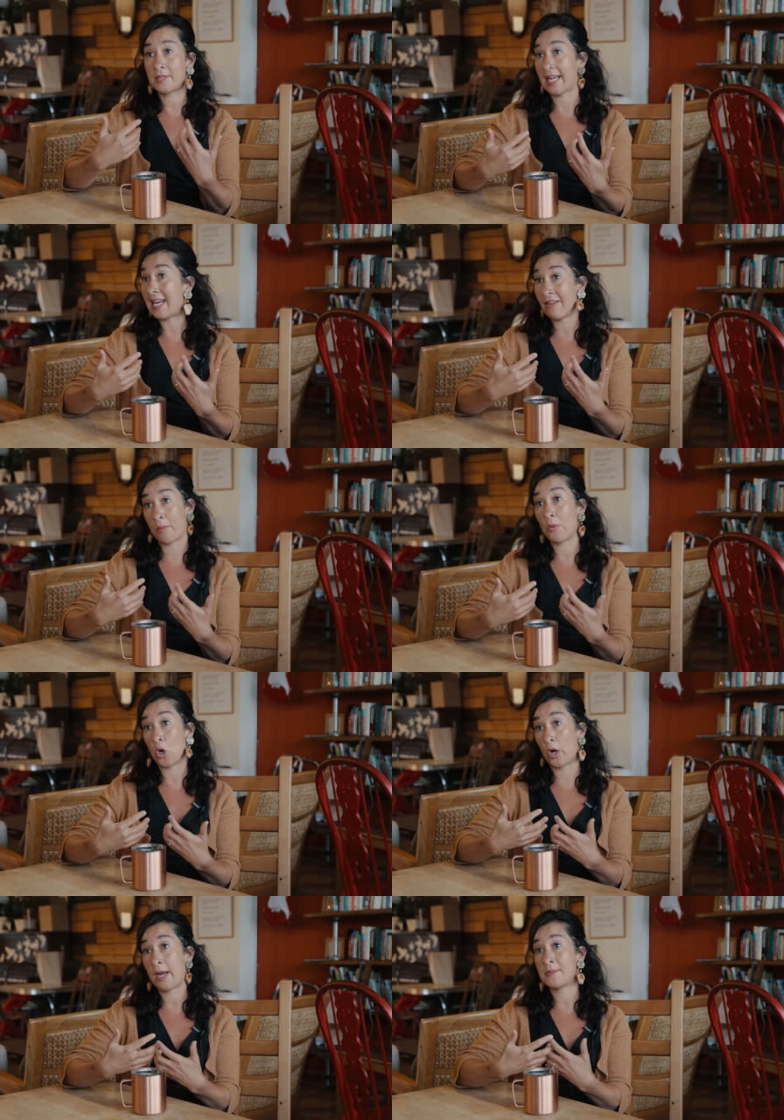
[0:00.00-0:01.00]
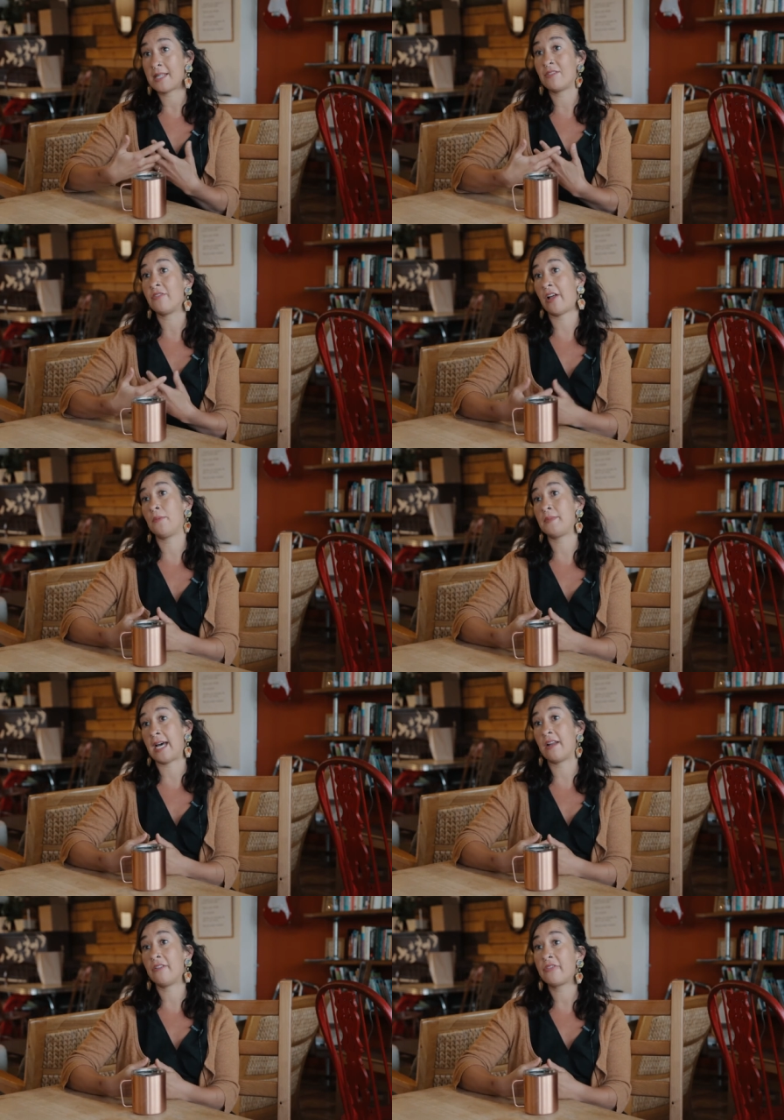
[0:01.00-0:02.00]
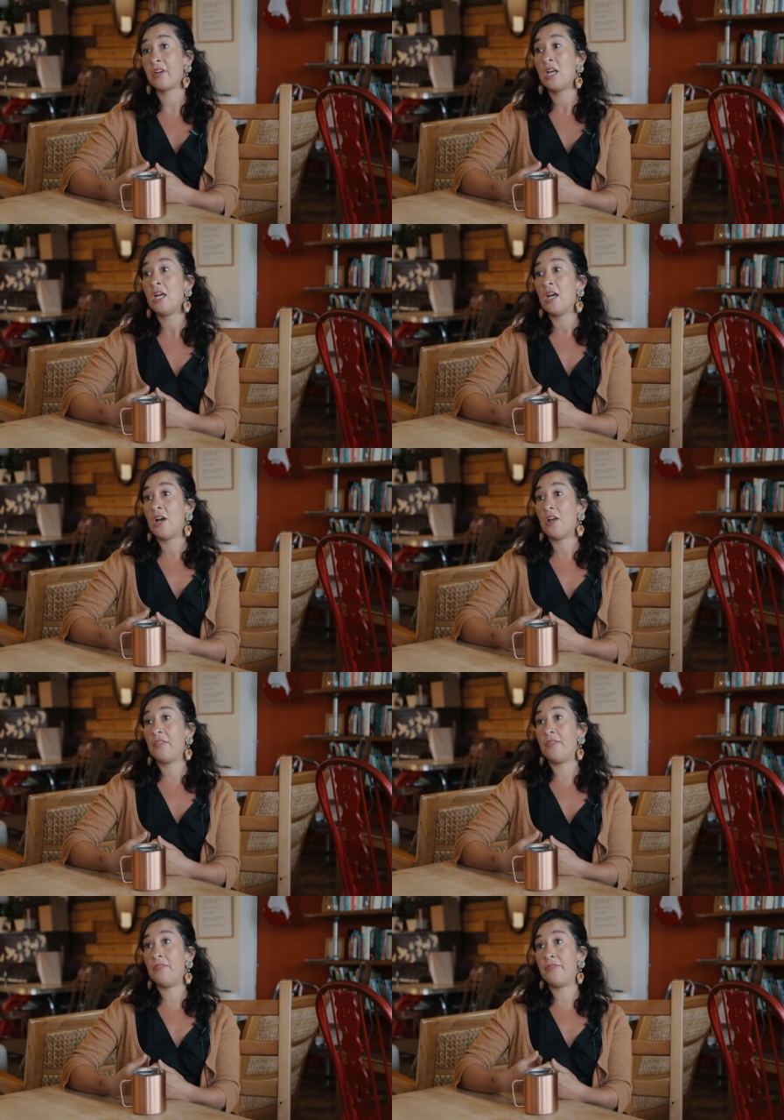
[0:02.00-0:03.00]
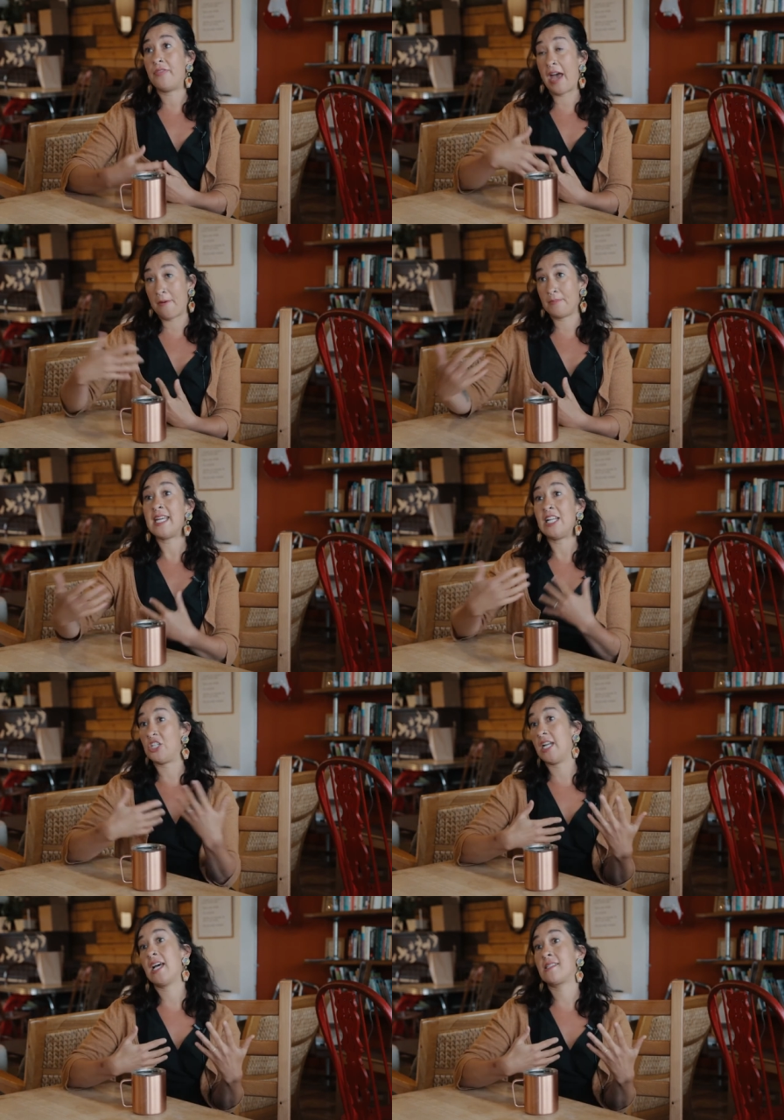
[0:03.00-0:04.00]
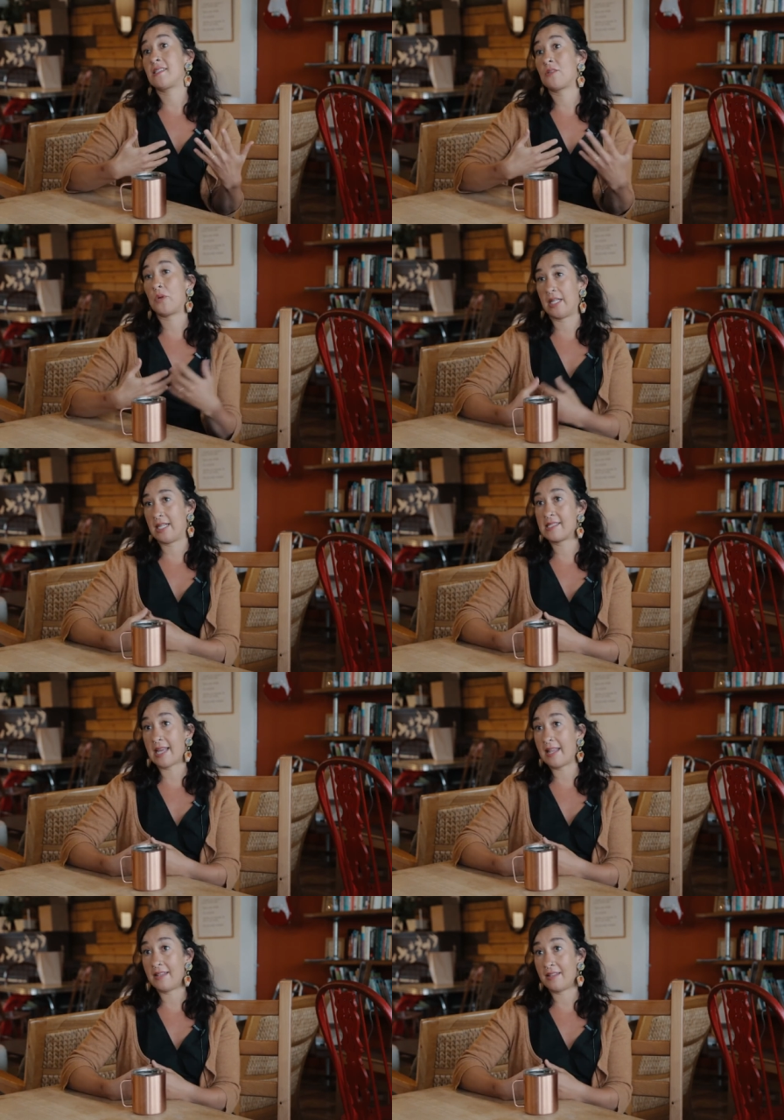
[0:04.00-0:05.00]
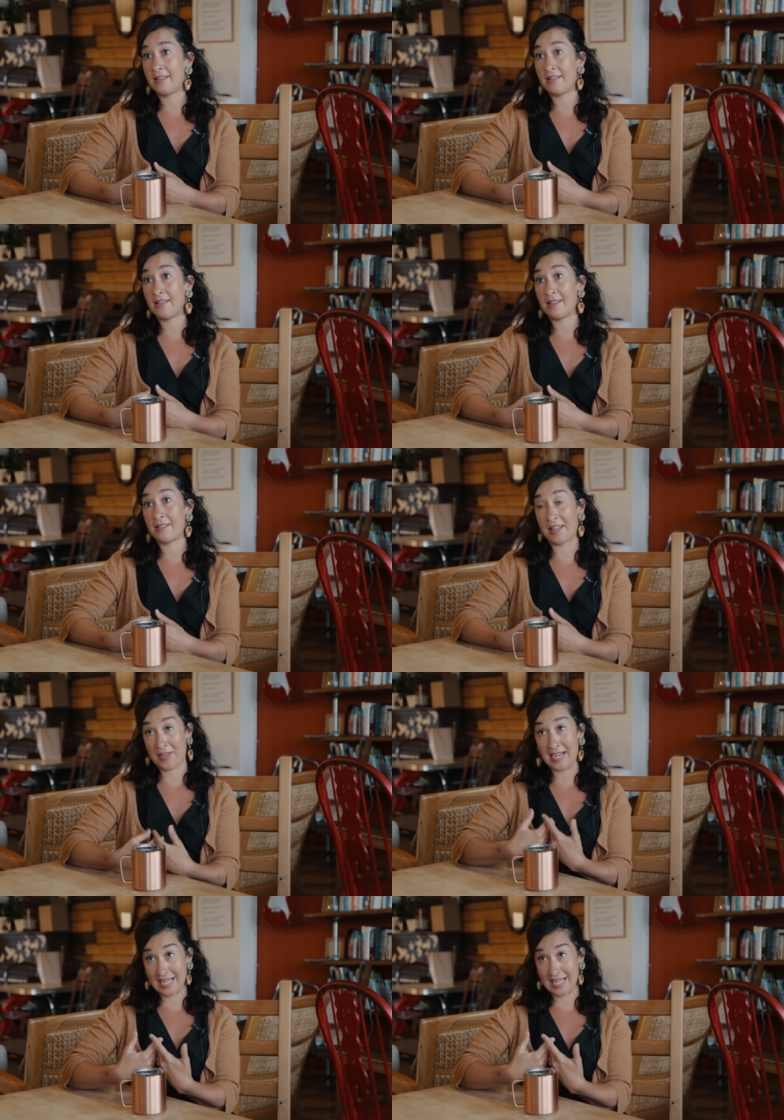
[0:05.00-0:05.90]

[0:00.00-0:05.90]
like any of our programs, have developed out of them teaching us what it is that, that they